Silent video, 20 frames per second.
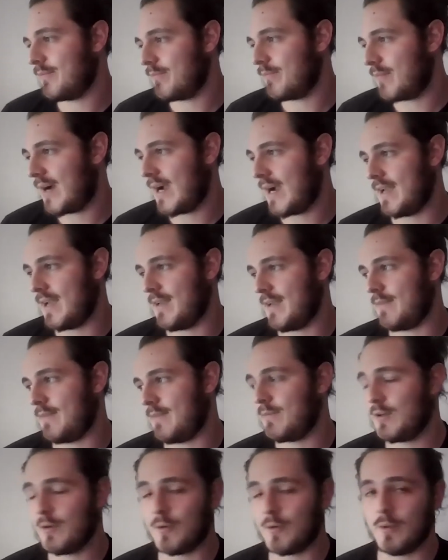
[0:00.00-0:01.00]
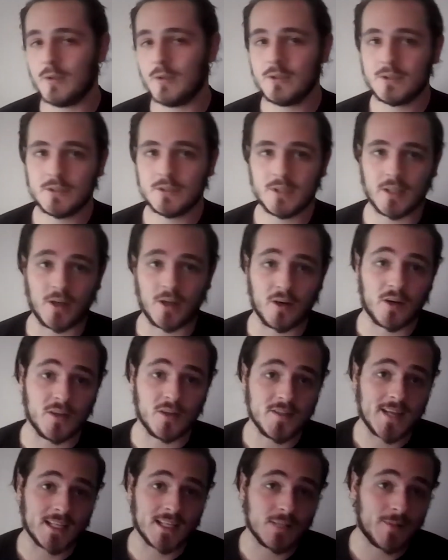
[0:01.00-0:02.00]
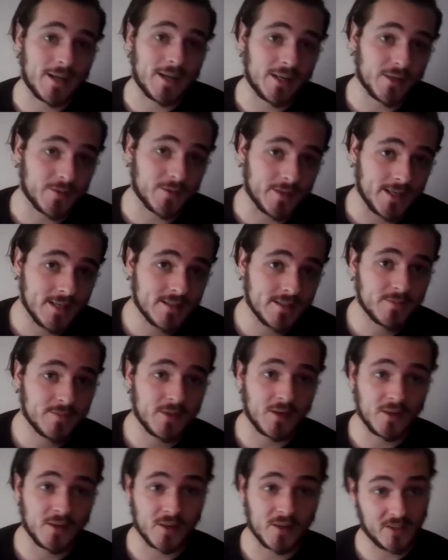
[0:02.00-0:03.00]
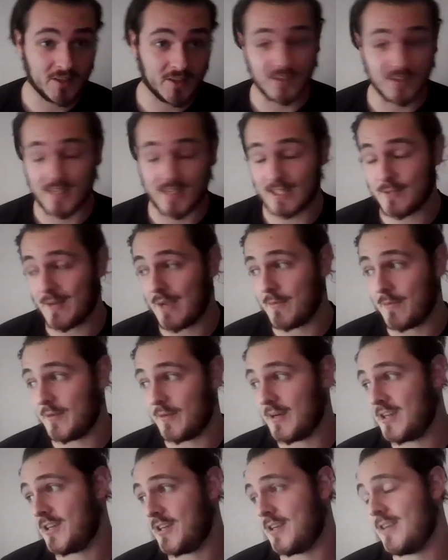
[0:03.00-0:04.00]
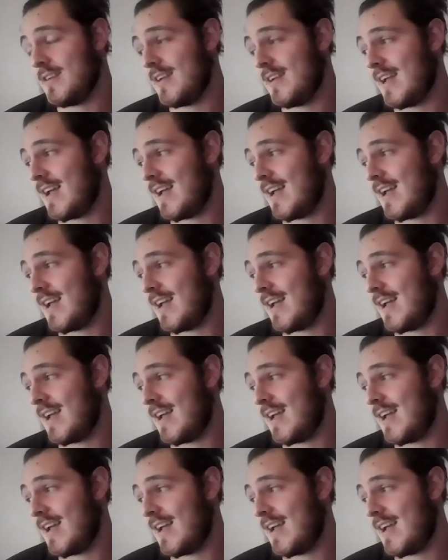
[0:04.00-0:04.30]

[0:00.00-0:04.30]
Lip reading: my course, I got contacted by Careers, got contacted by Marisha,